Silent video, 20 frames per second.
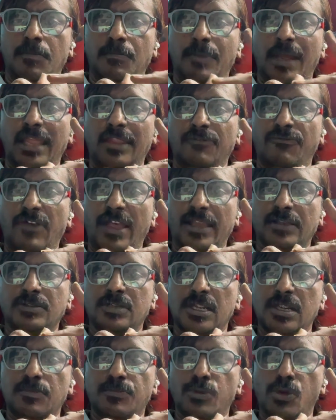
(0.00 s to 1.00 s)

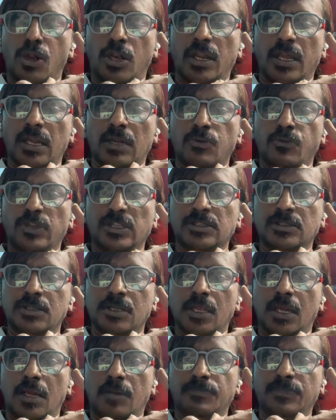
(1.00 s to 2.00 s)
manufacturing product
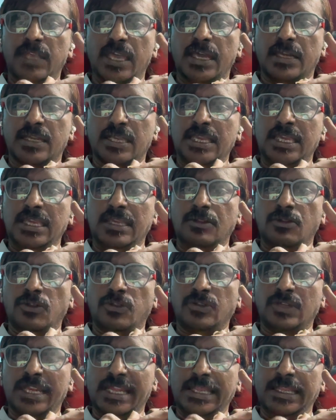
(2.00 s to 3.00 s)
which they are keen
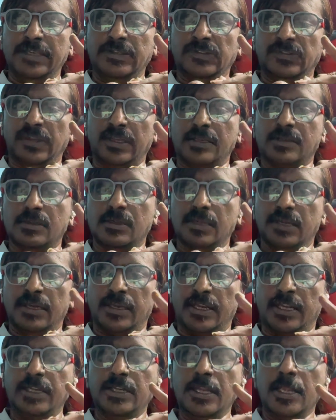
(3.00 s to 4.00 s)
on releasing.
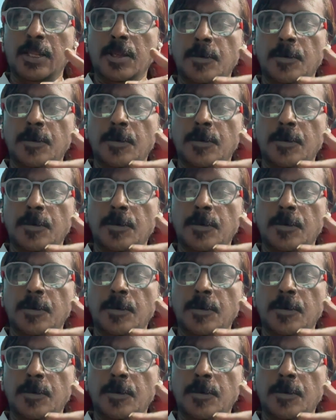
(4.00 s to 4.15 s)
All right.